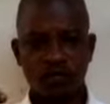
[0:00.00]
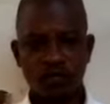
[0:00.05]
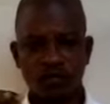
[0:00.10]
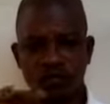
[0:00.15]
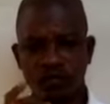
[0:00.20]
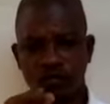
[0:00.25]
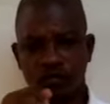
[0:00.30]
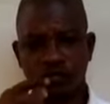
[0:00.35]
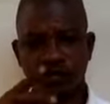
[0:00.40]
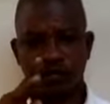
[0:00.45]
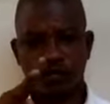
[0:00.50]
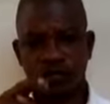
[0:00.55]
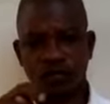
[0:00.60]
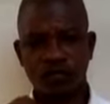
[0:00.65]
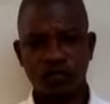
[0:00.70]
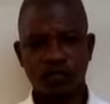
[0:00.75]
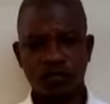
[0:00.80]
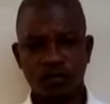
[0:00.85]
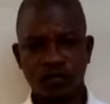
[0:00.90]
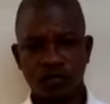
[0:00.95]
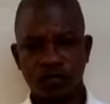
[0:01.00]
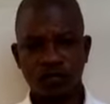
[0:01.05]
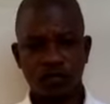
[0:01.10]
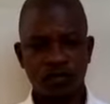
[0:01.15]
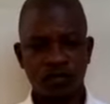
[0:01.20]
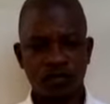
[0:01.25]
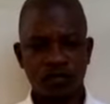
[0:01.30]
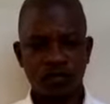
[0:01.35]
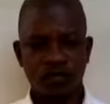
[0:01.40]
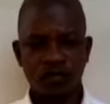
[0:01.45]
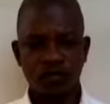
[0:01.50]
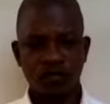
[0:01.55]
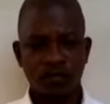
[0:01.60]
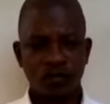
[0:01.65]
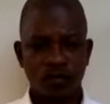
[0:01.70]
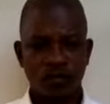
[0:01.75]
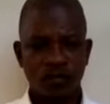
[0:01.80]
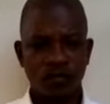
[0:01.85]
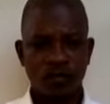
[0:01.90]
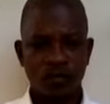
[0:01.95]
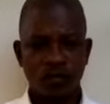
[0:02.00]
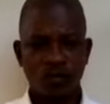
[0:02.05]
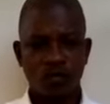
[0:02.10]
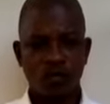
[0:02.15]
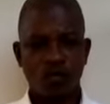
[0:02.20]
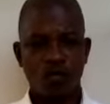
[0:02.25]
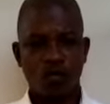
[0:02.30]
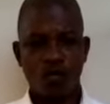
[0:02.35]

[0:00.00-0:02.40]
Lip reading: Round or oval